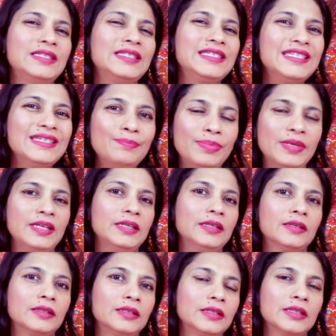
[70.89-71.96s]
deeply
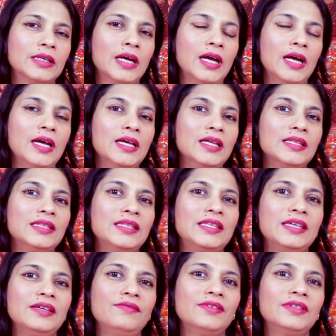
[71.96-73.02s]
hurt,
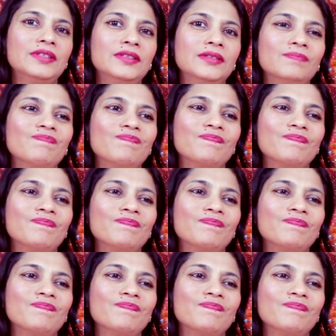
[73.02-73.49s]
they will